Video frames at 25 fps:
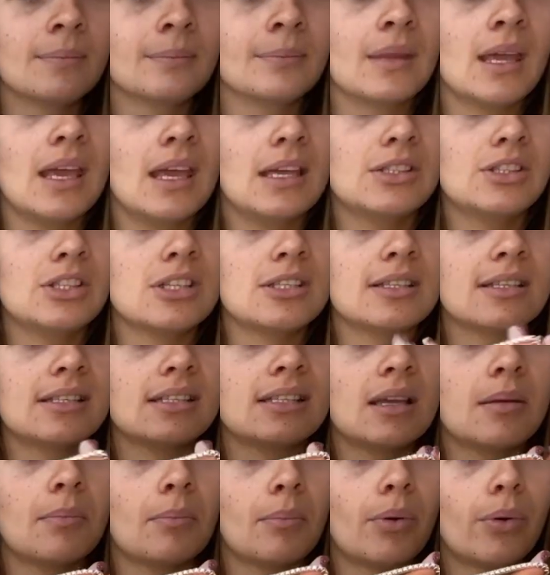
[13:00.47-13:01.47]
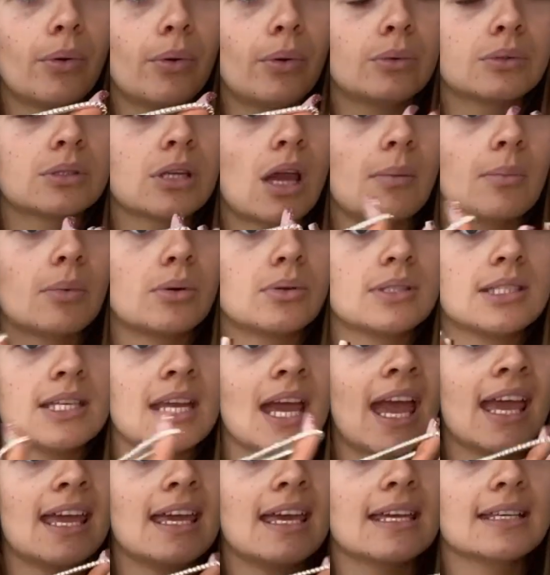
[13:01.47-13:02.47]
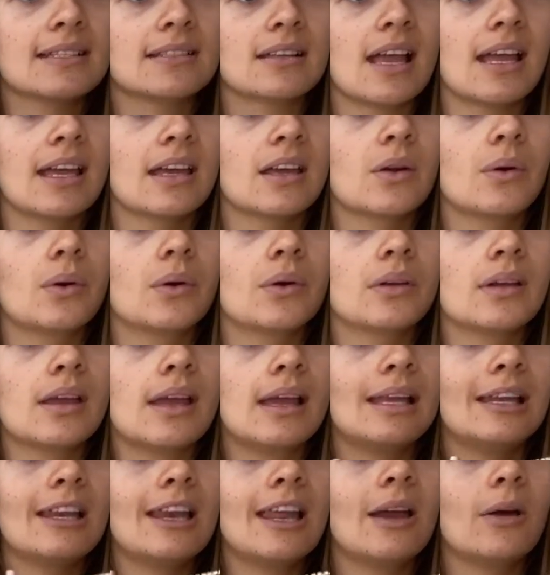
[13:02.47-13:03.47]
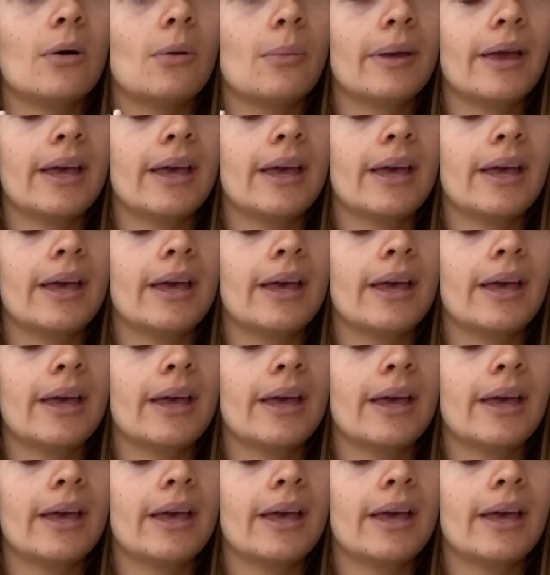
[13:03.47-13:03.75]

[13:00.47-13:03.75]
It's just a simple diamante. It's like a little bit